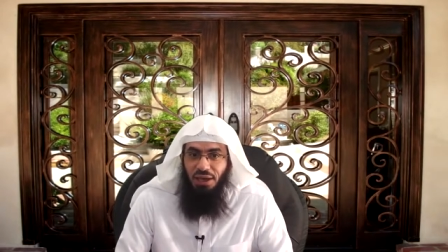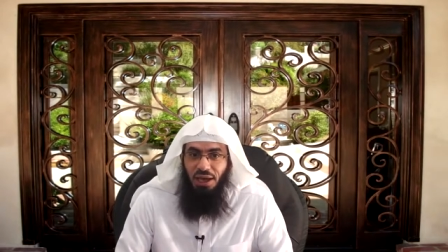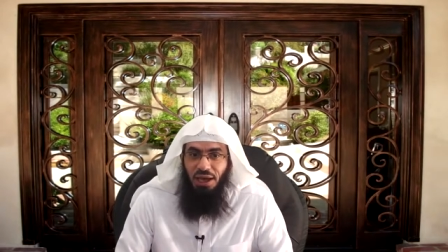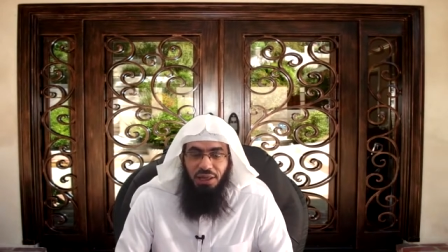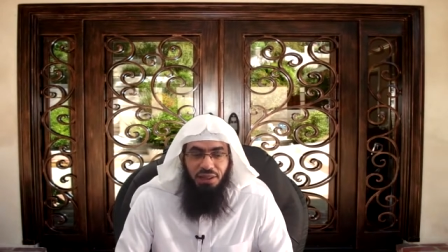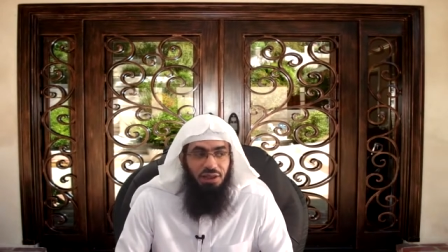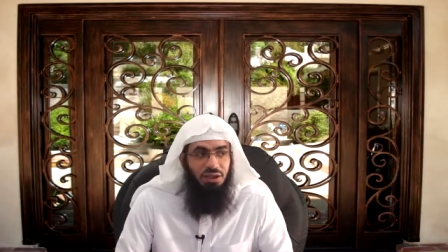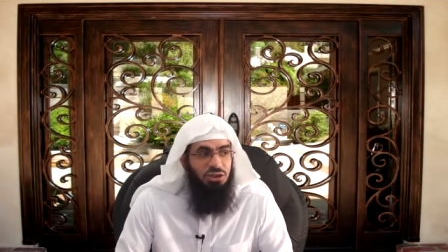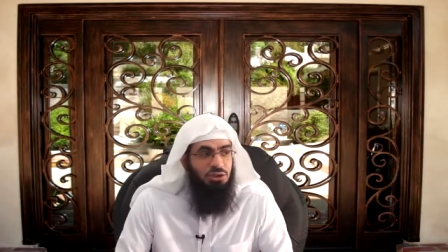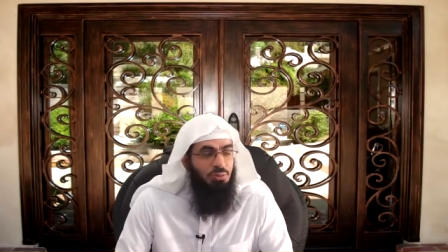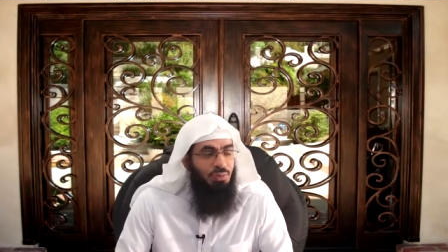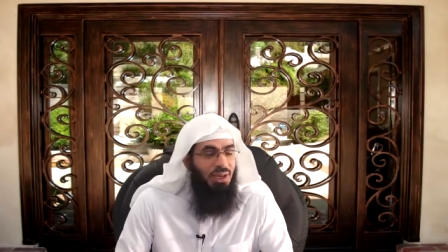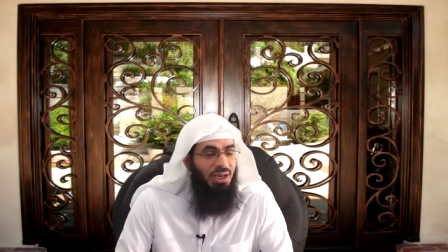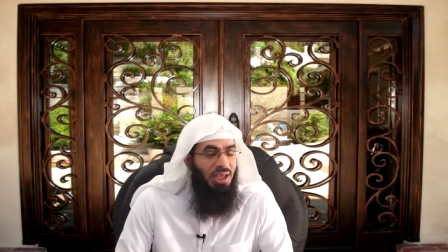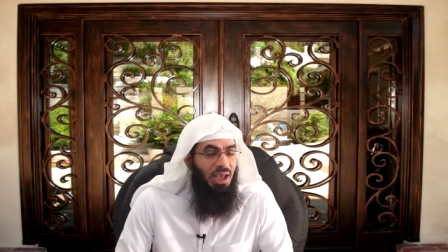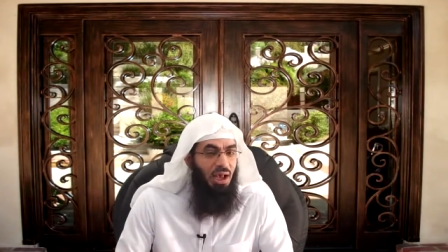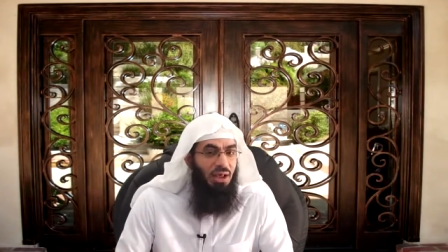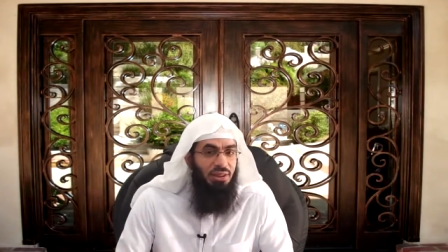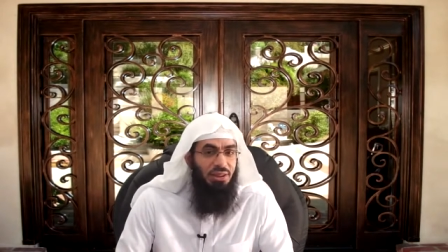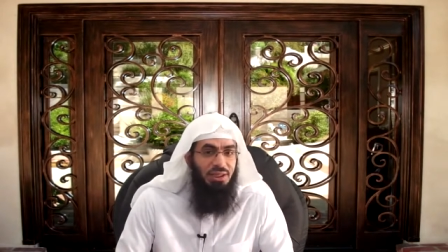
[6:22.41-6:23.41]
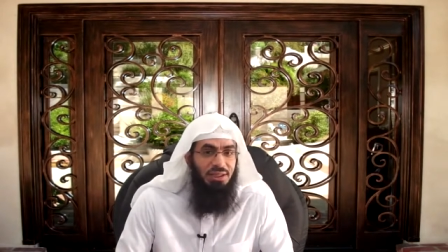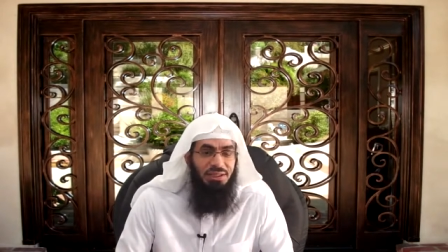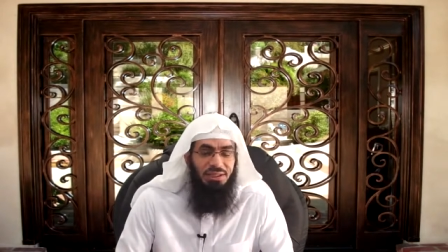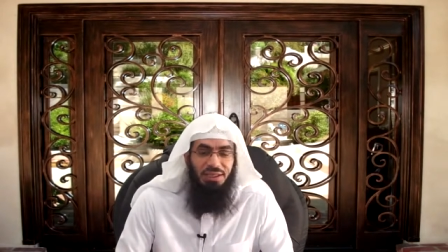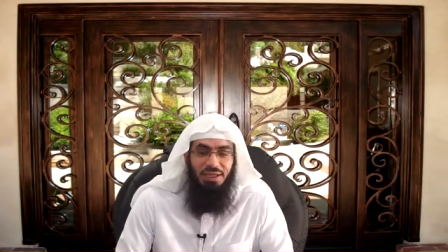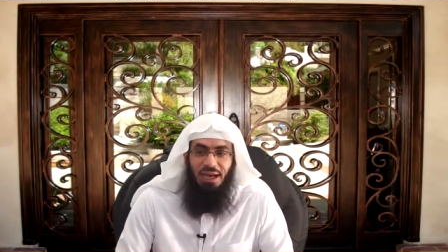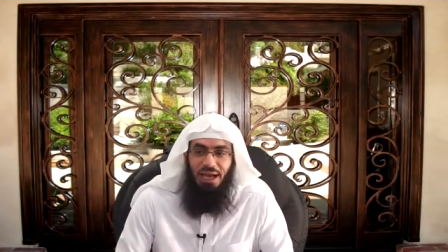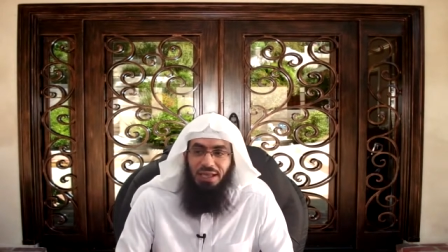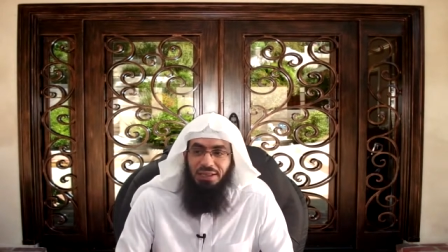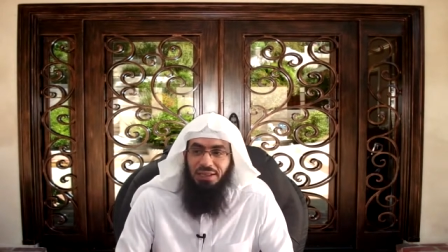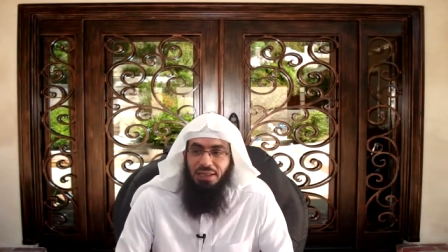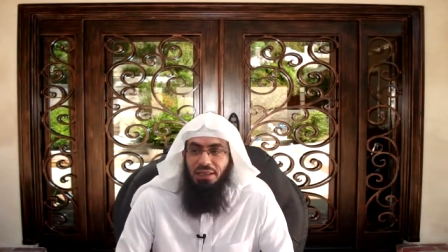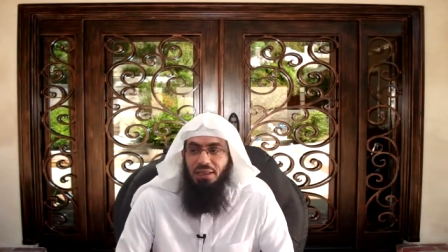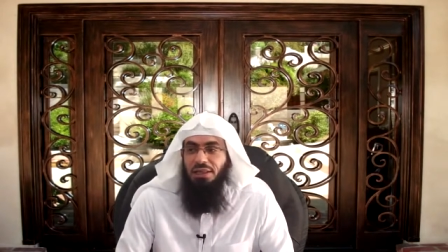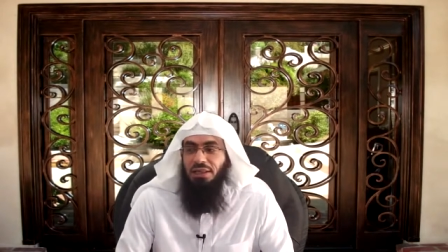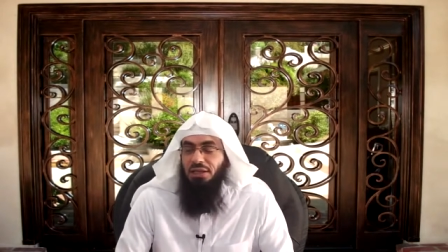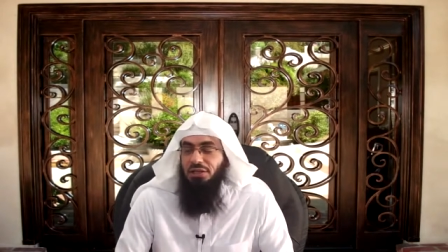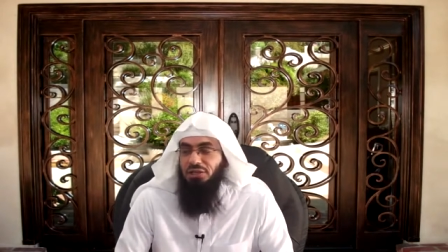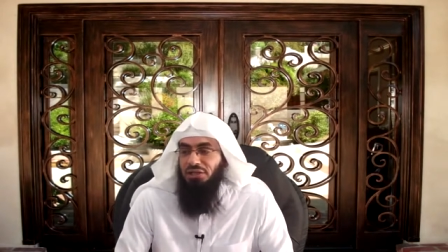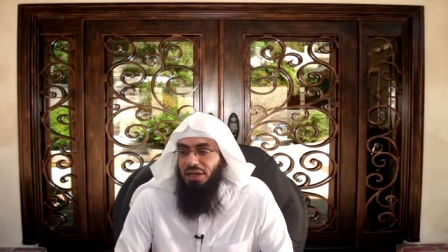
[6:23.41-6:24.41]
And there's many authentic hadith
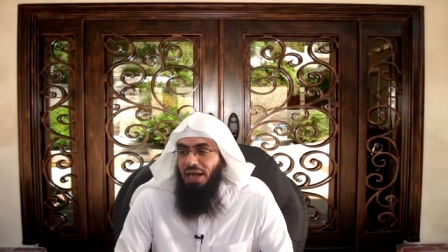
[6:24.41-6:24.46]
and there's